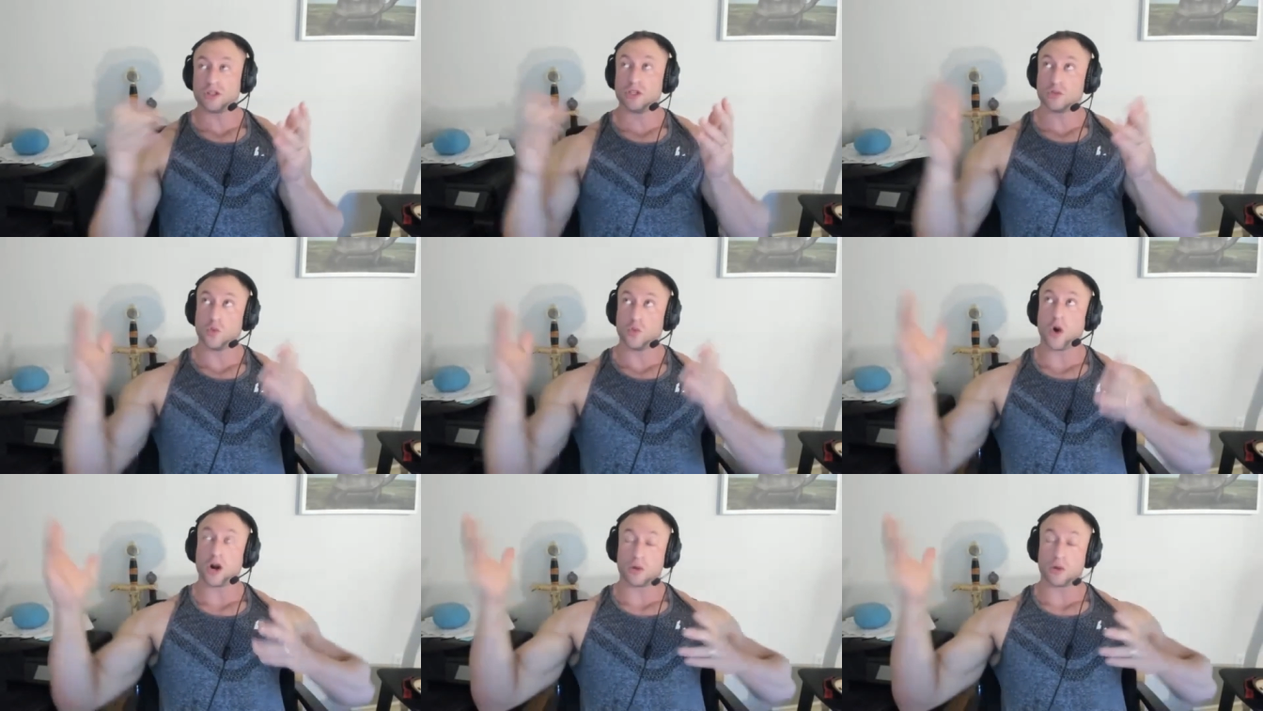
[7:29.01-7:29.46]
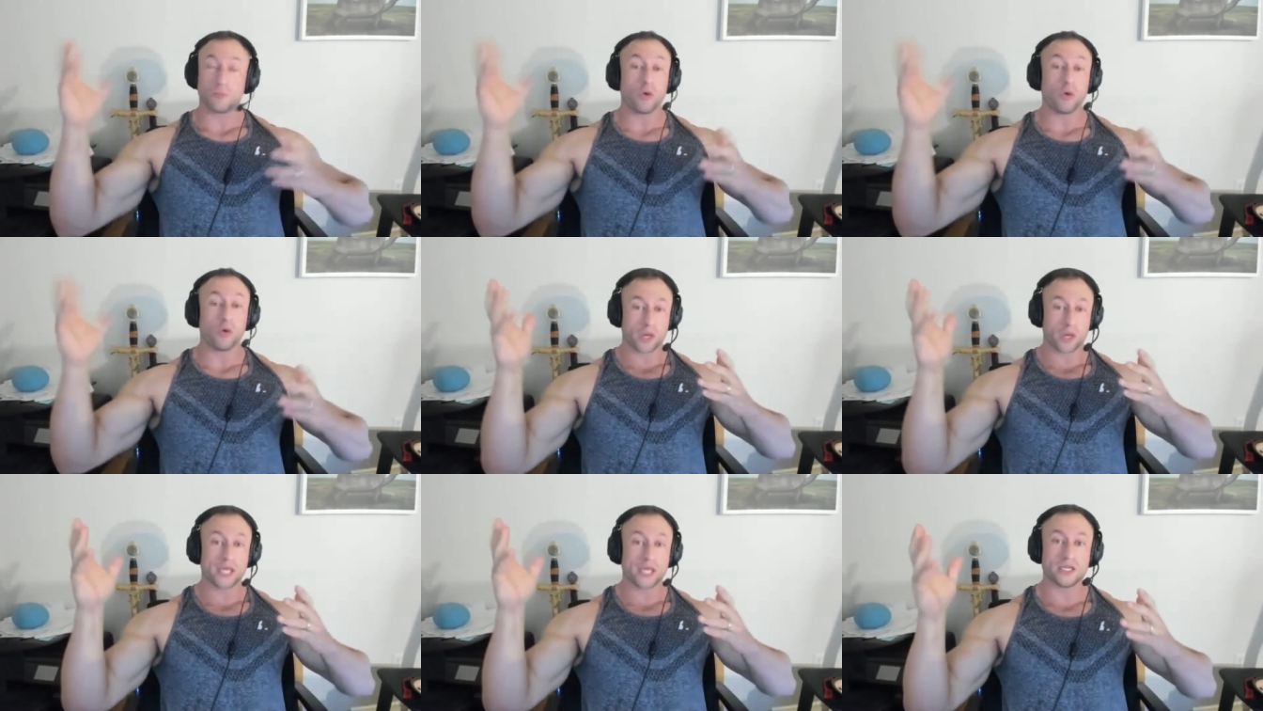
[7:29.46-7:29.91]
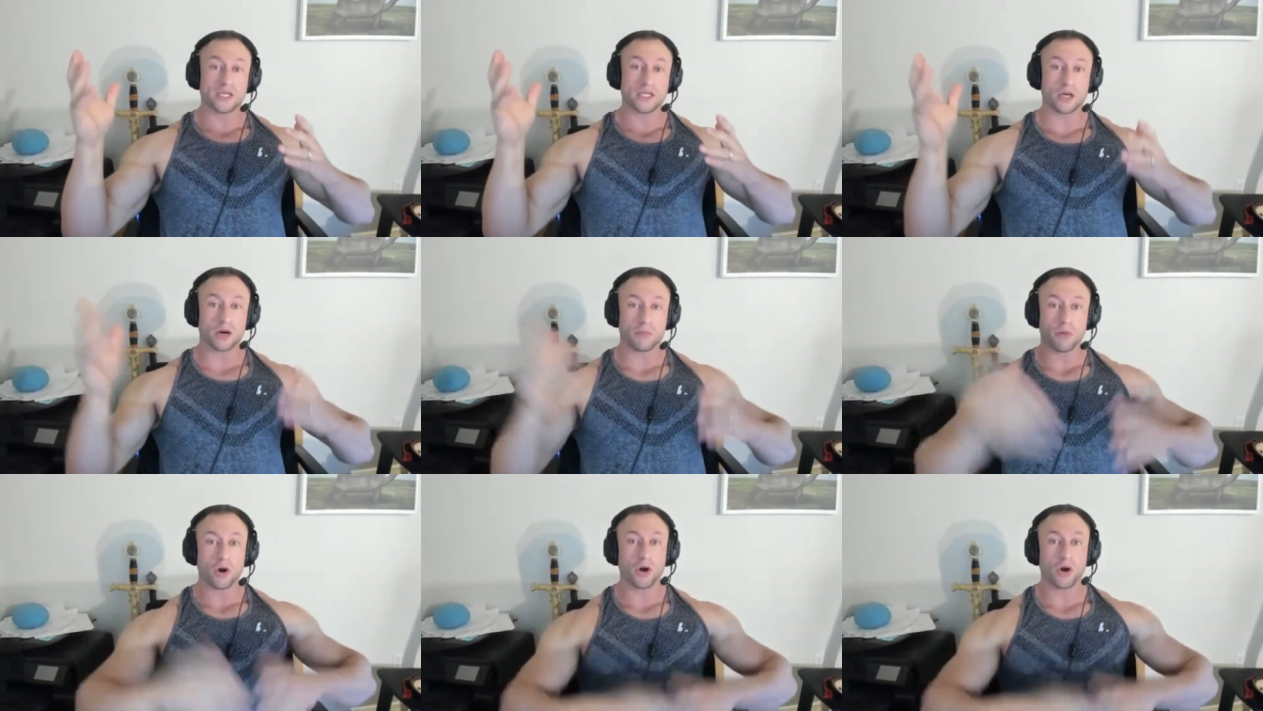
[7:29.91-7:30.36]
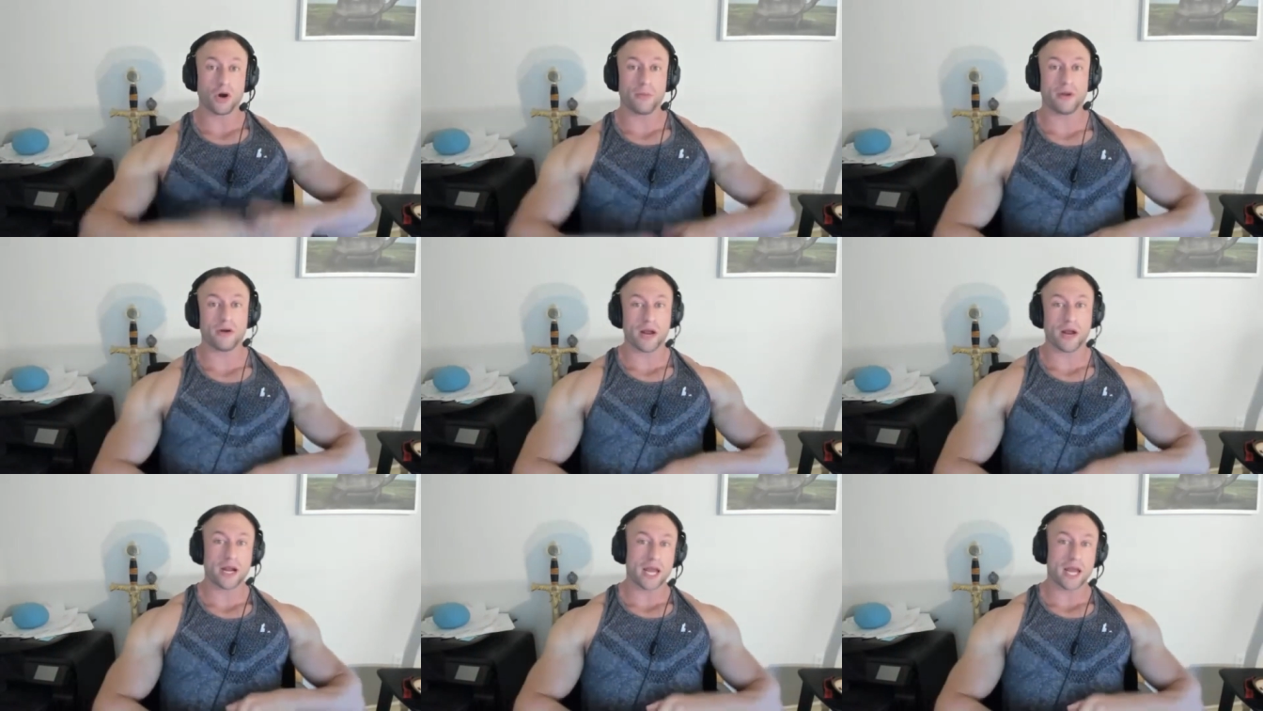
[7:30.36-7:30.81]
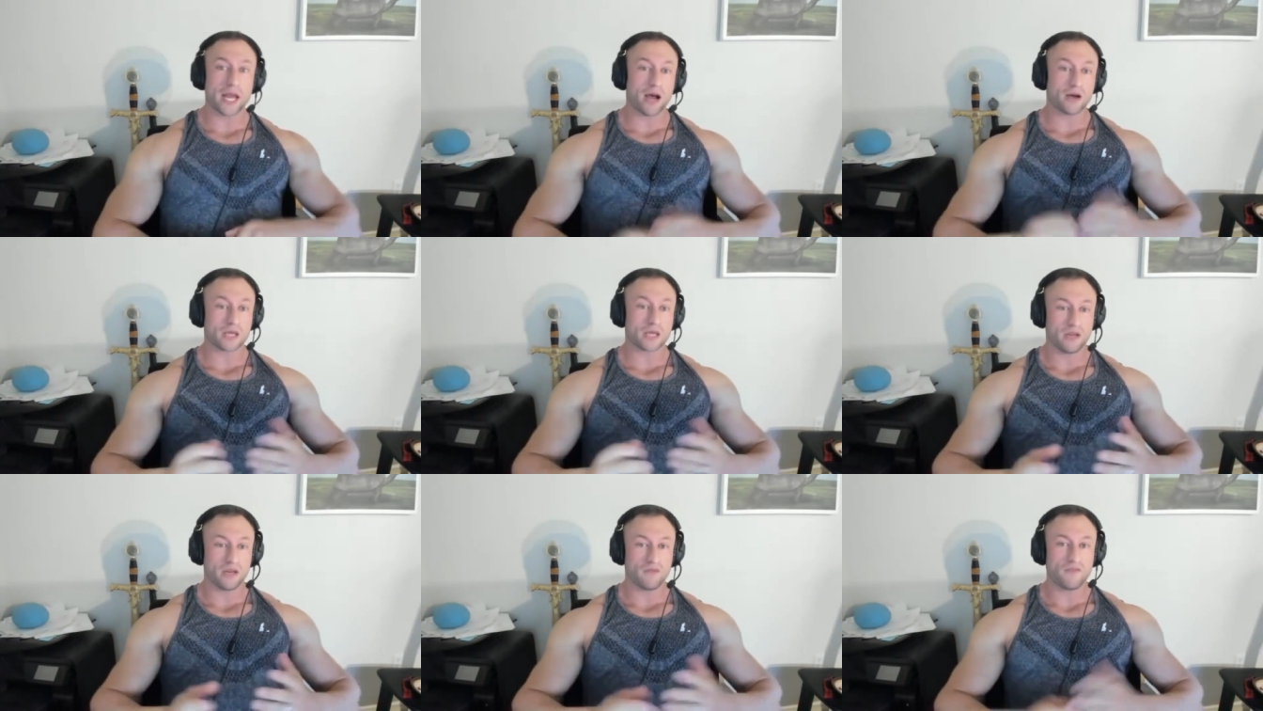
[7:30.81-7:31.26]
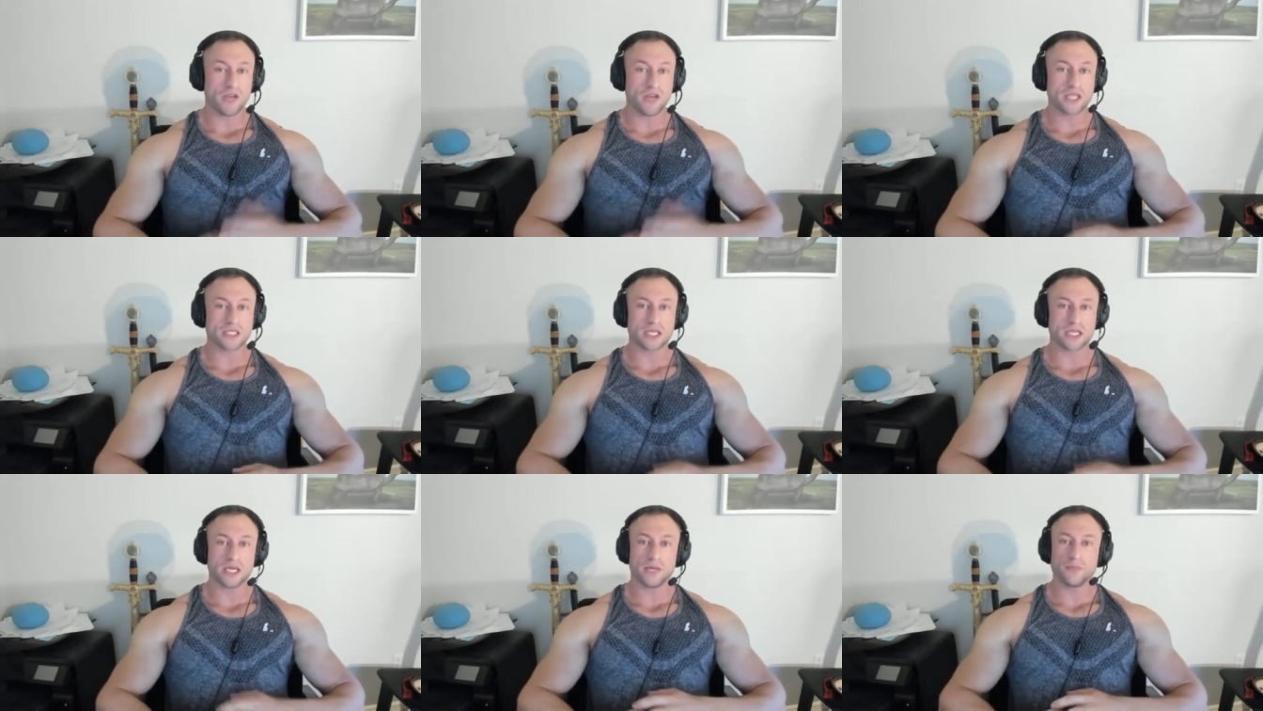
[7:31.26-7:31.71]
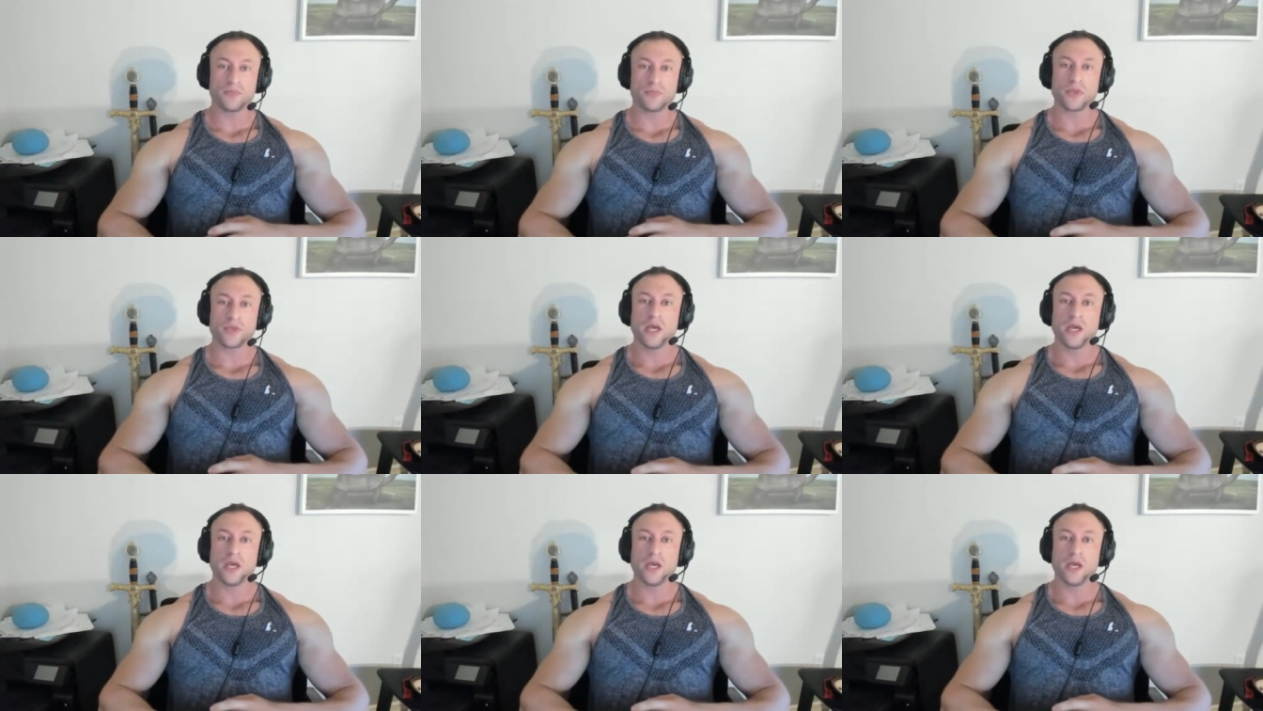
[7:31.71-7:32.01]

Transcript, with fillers: there's water pouring into our apartment right now. Can you fix it?